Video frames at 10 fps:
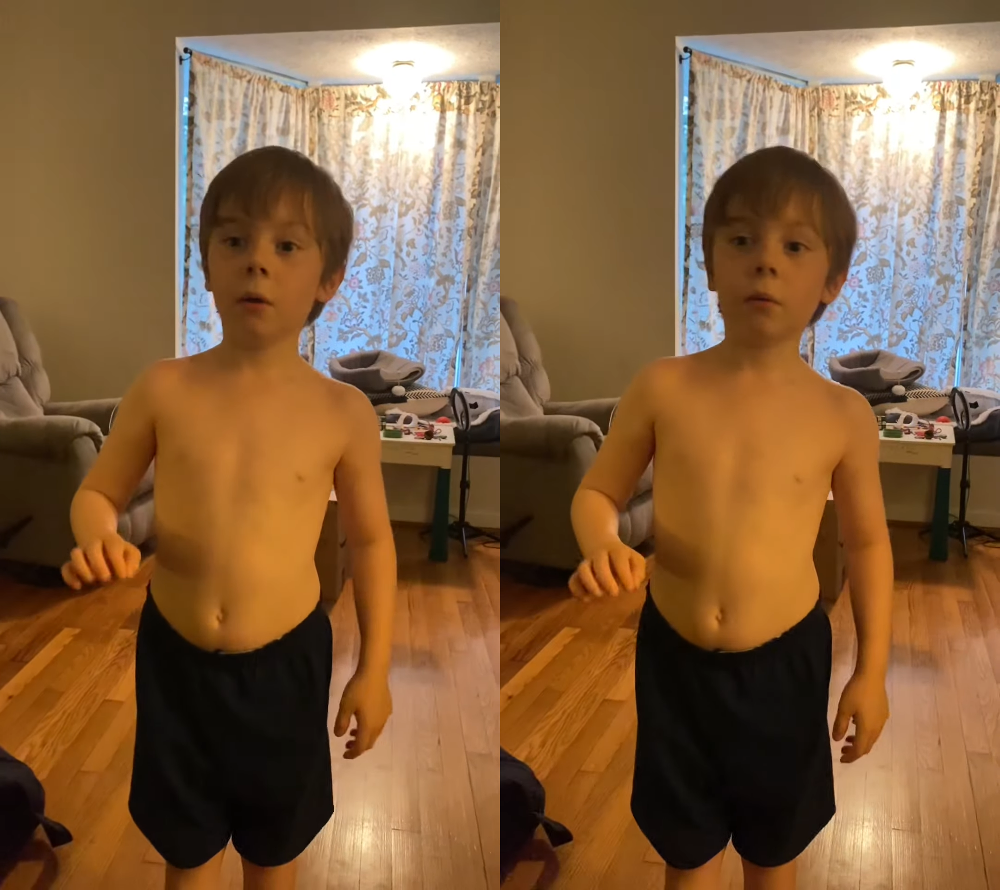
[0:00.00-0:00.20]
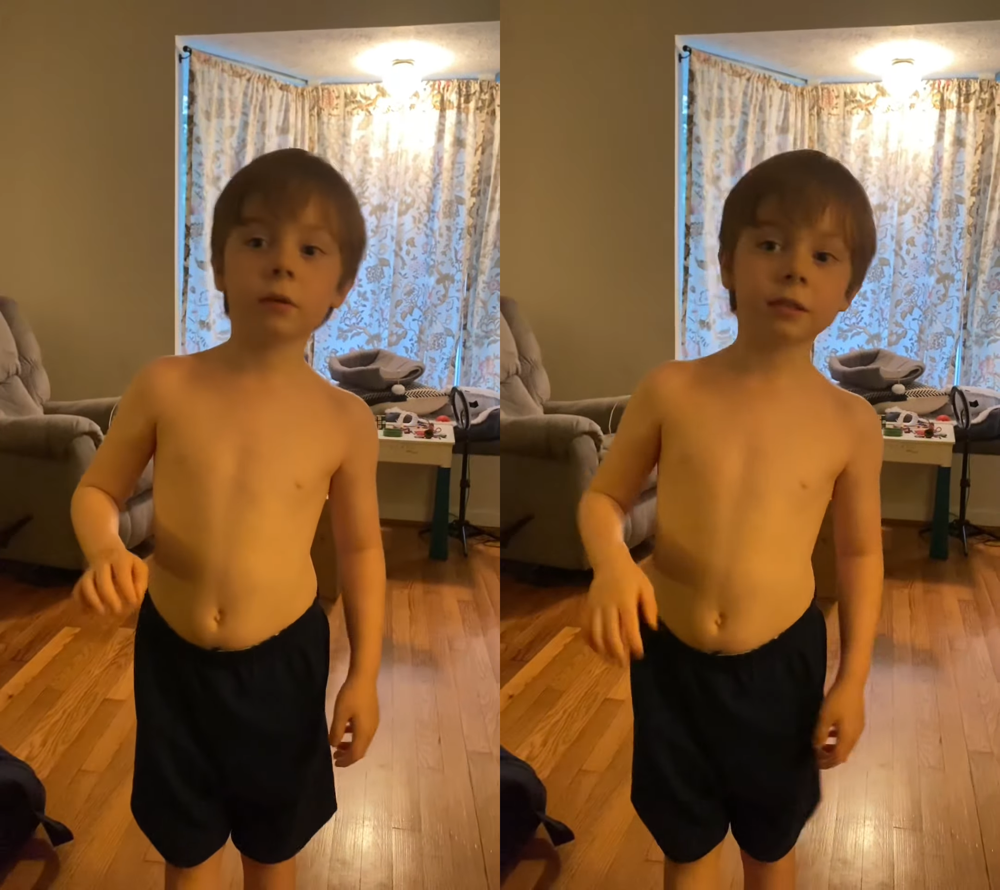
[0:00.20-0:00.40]

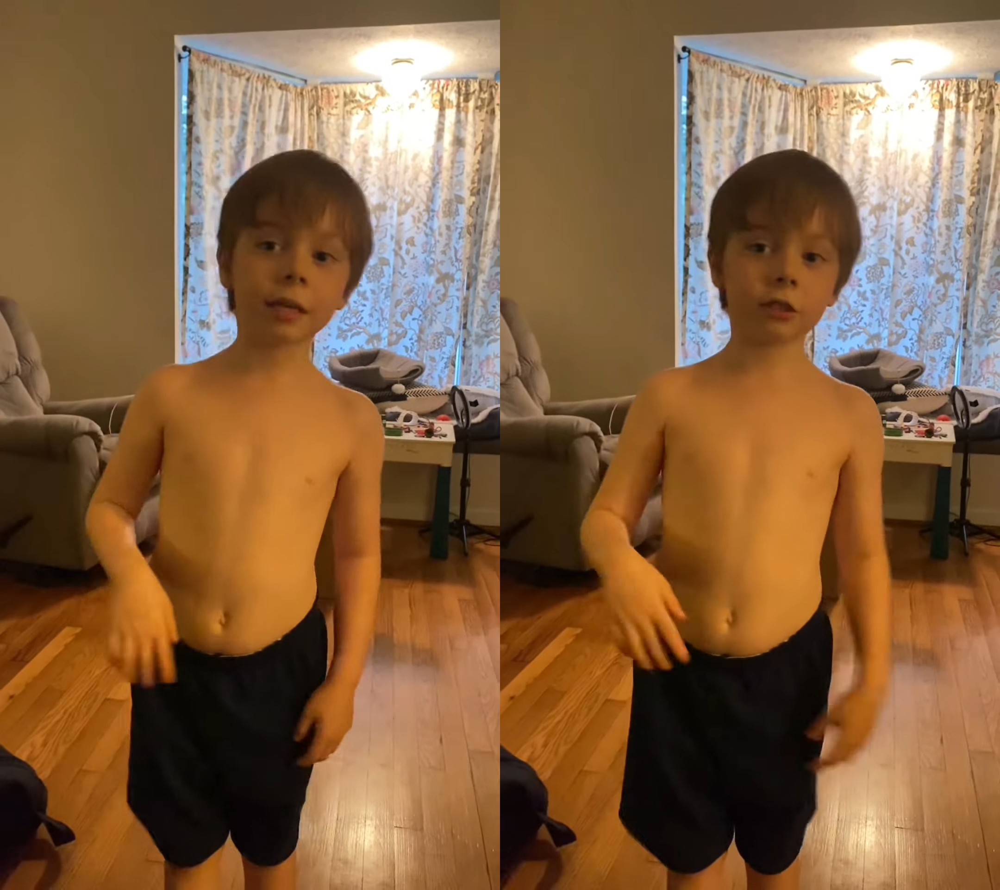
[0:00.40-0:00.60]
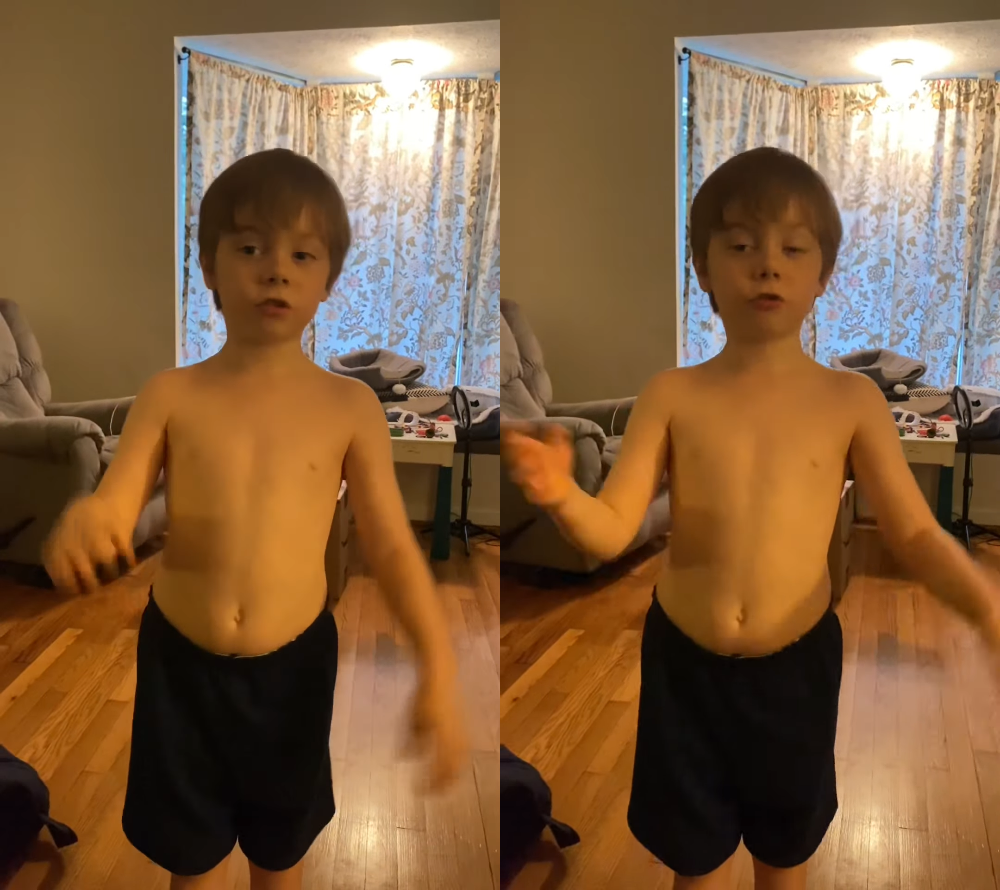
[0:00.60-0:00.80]
When it
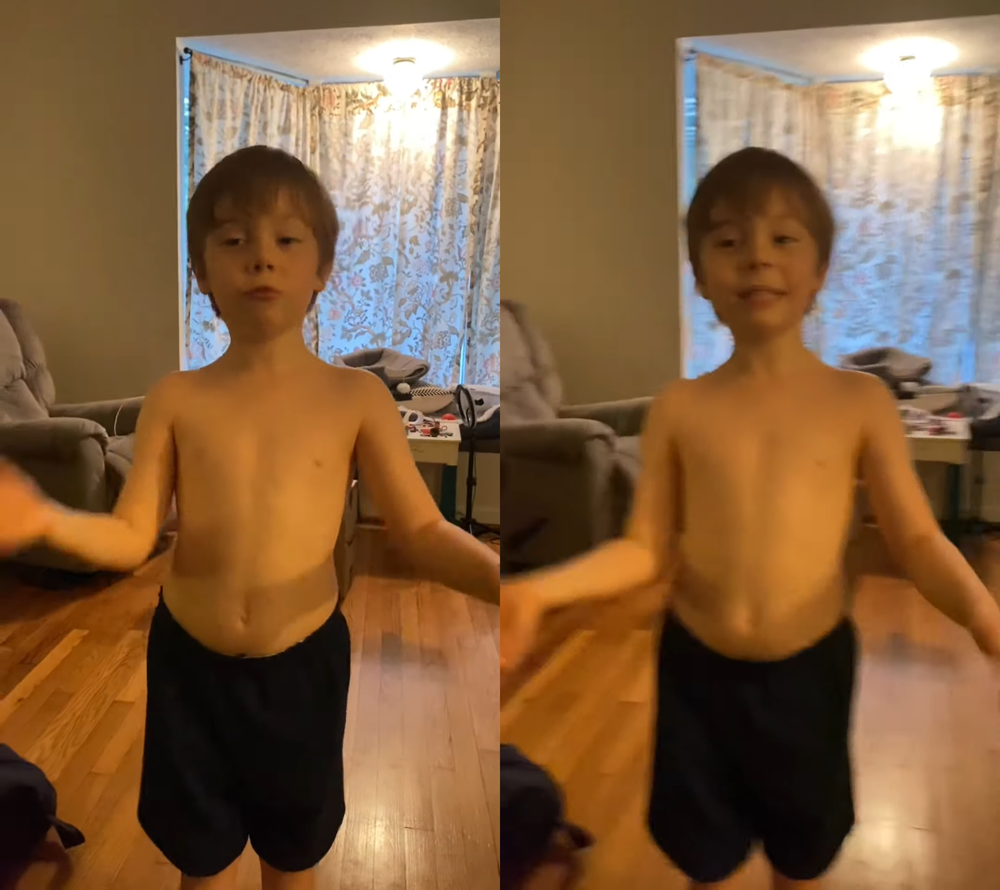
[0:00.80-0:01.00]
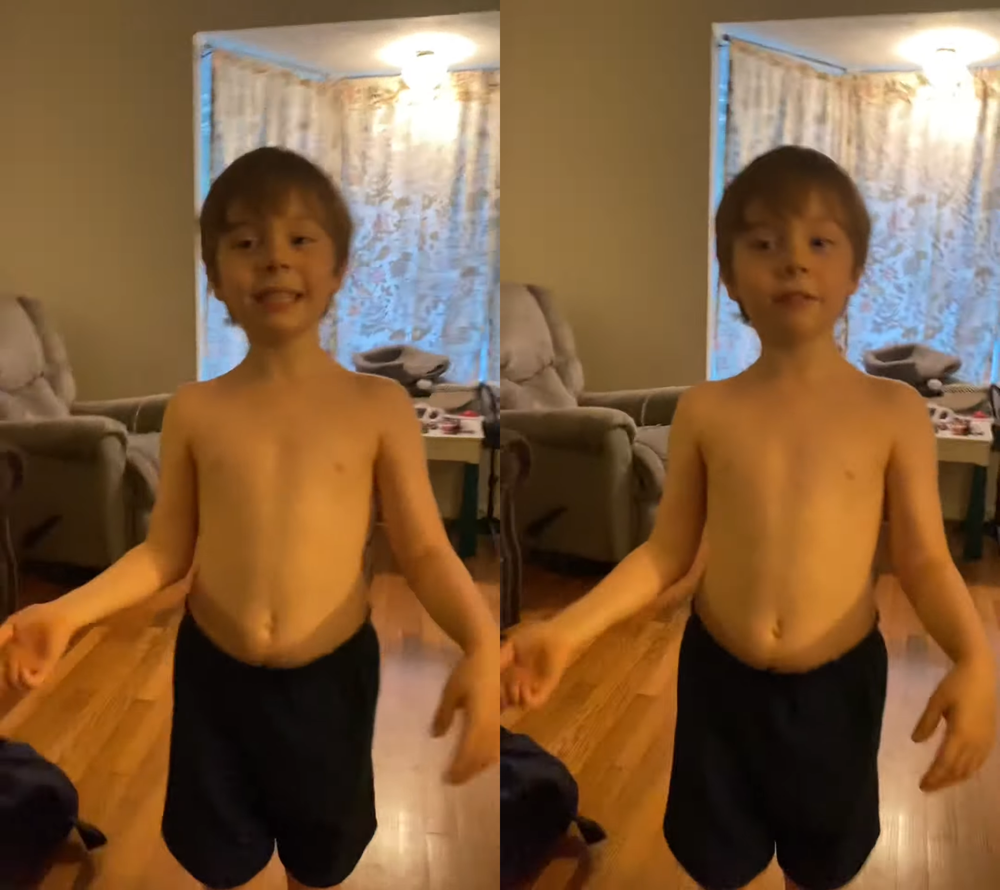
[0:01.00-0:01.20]
says
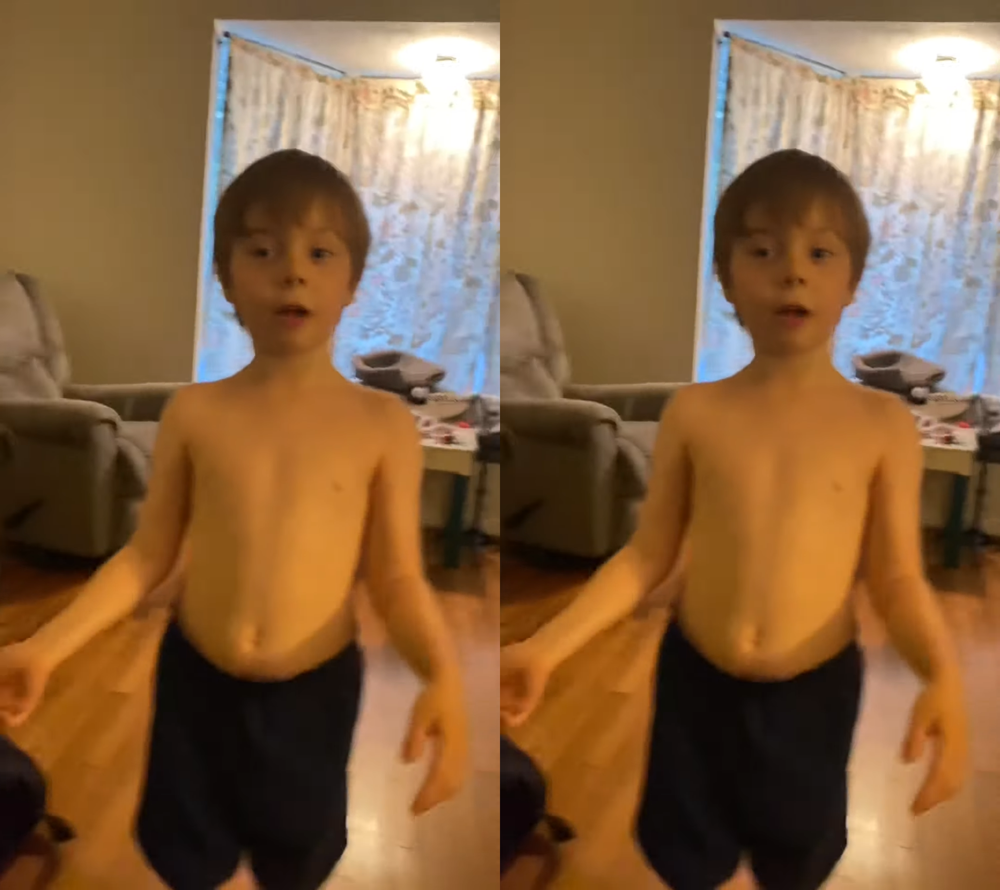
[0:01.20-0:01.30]
green